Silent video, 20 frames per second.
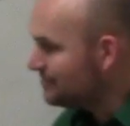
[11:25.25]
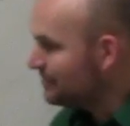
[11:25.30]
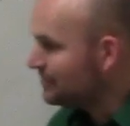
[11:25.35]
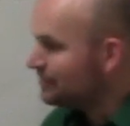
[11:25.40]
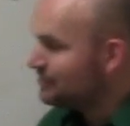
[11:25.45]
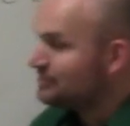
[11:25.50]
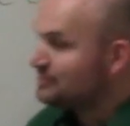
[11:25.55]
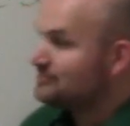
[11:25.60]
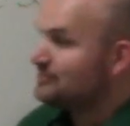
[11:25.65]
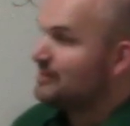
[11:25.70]
But
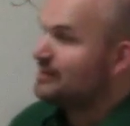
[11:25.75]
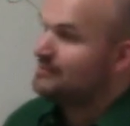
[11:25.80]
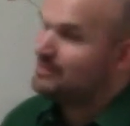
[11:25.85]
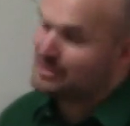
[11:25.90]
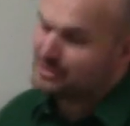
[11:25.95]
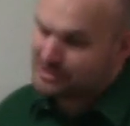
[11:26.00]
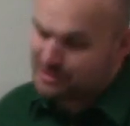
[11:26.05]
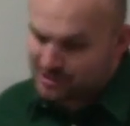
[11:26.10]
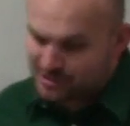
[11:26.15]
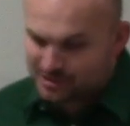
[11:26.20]
you just want to
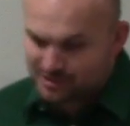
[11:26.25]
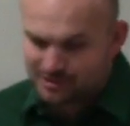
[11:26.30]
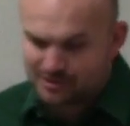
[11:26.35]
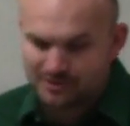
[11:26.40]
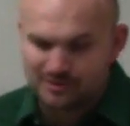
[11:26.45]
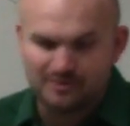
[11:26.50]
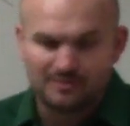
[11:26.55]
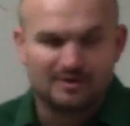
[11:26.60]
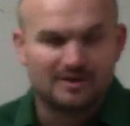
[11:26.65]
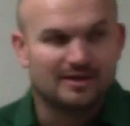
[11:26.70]
make sure
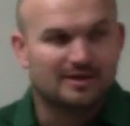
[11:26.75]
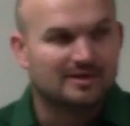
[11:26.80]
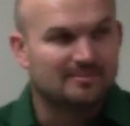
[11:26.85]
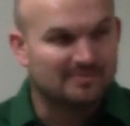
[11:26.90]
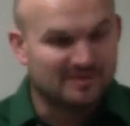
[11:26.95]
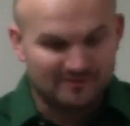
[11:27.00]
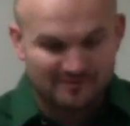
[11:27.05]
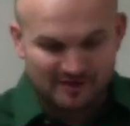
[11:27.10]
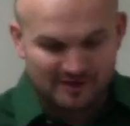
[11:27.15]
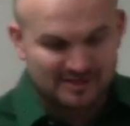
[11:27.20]
you
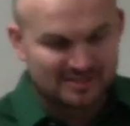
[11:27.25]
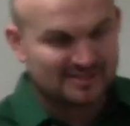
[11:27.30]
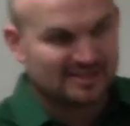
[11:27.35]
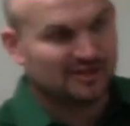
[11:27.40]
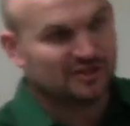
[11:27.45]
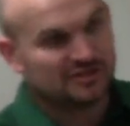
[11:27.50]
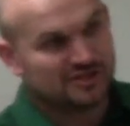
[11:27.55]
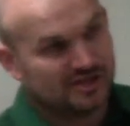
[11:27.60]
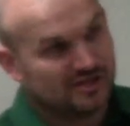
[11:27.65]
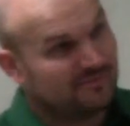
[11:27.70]
be very
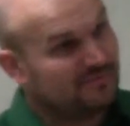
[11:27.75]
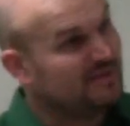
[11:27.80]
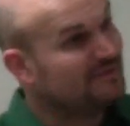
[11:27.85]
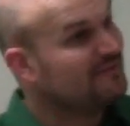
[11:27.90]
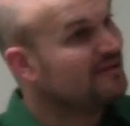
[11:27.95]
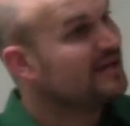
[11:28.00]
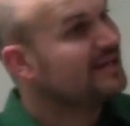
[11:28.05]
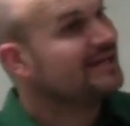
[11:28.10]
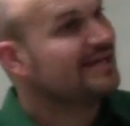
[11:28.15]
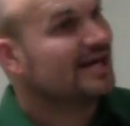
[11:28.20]
diligent and be
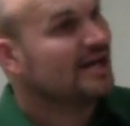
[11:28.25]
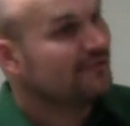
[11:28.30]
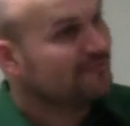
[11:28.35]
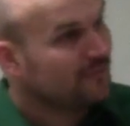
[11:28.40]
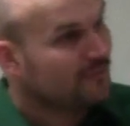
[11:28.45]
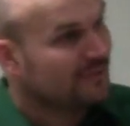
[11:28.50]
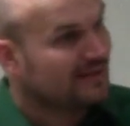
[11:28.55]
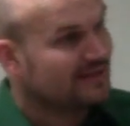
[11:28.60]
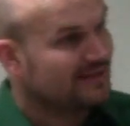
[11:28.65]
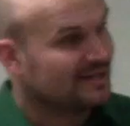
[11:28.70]
very
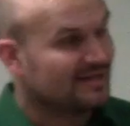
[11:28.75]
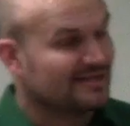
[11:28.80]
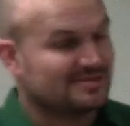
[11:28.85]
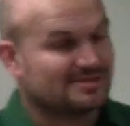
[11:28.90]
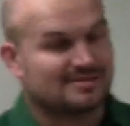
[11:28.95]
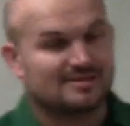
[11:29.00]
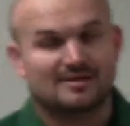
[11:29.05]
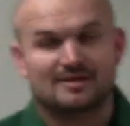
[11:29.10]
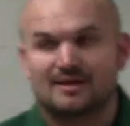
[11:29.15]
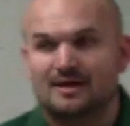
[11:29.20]
careful with this.